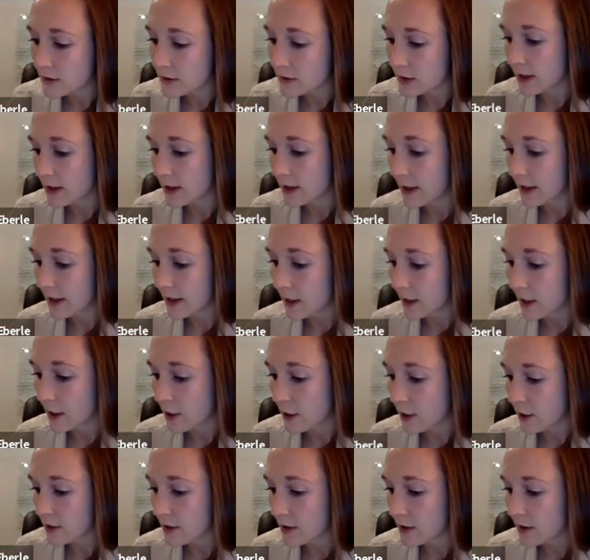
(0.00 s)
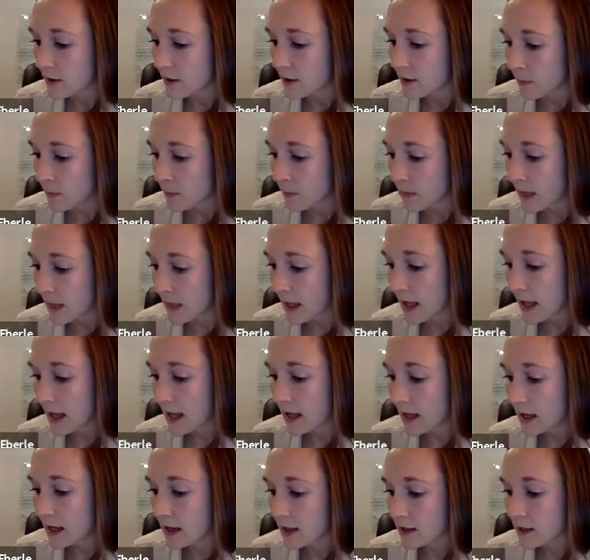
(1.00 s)
okay, the Earth,
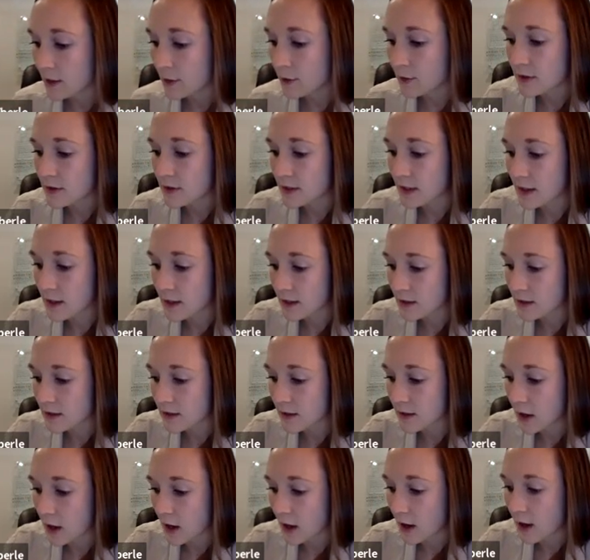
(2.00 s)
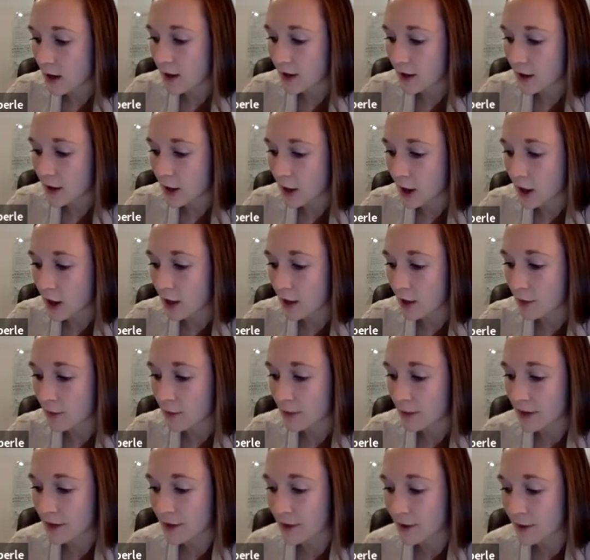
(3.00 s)
and you see this
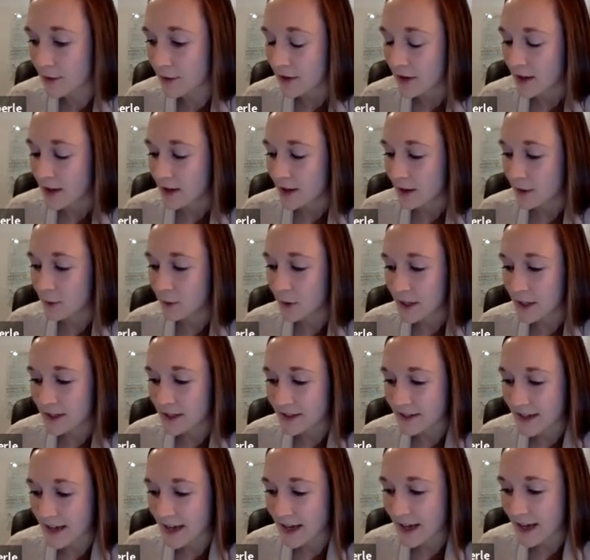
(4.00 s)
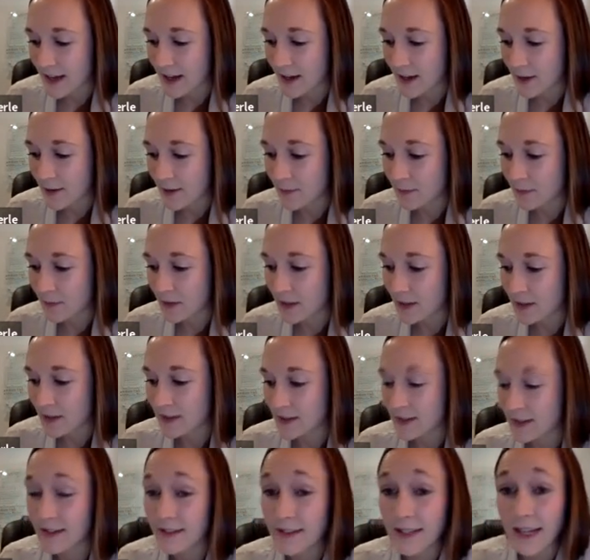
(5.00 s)
column here. What is that? It's
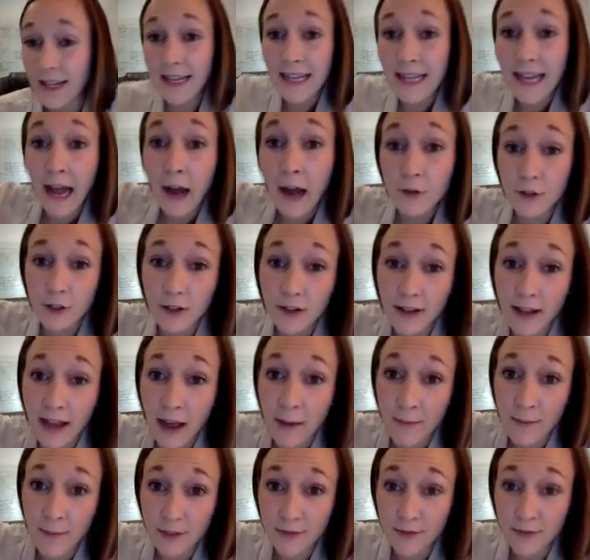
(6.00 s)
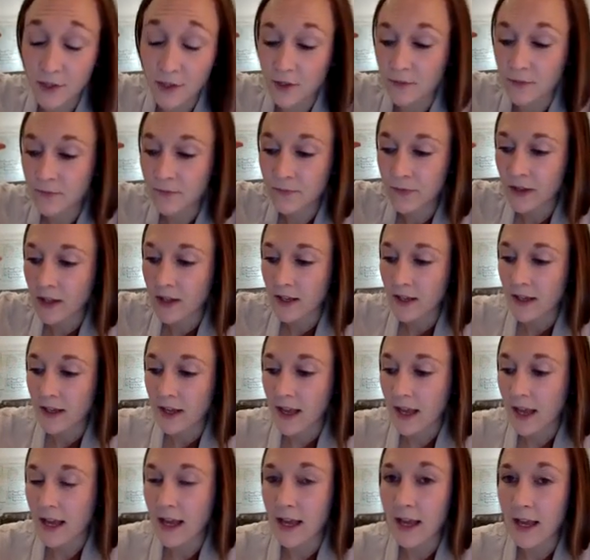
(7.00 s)
extending out into the atmosphere.
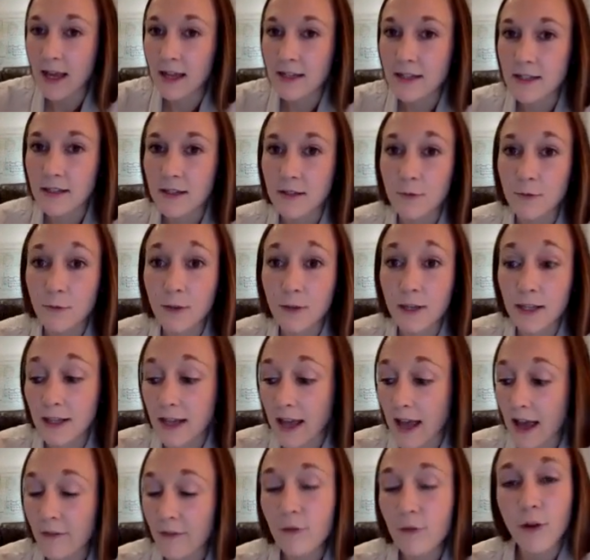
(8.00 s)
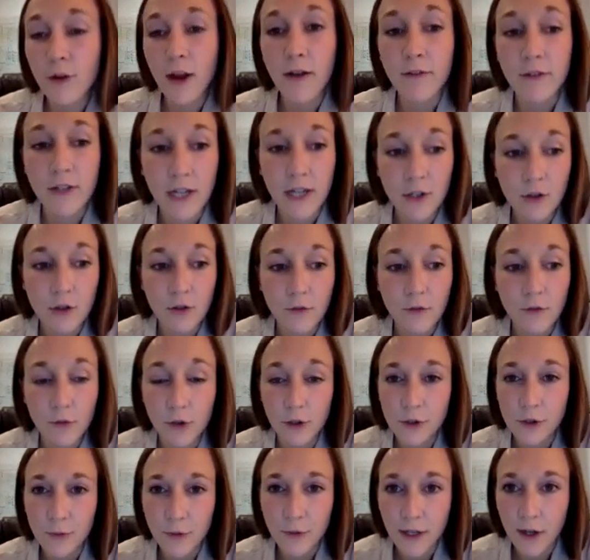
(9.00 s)
And we have gravitational
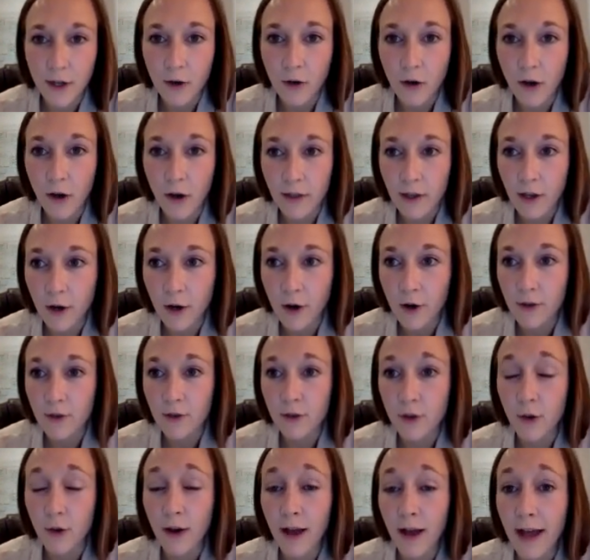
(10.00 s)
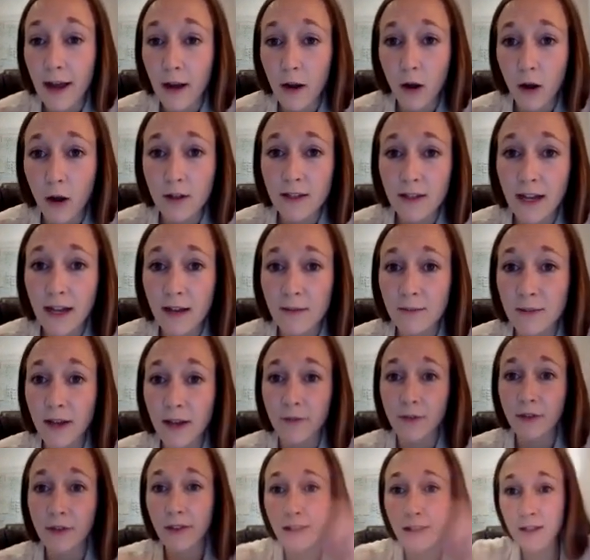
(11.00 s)
force, we know, on the Earth. So at all times,
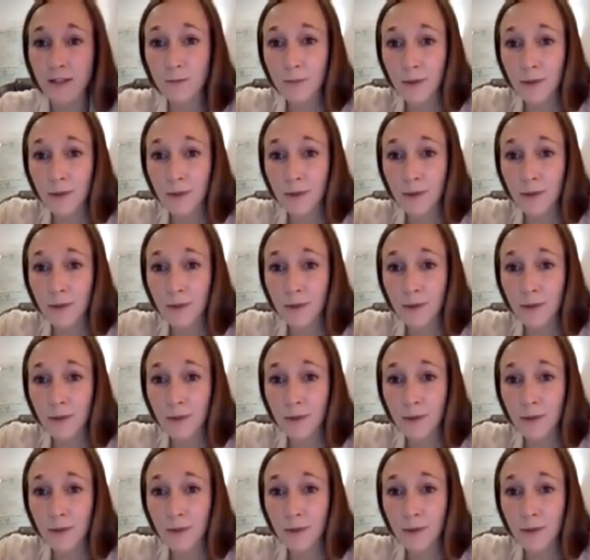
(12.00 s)
everything is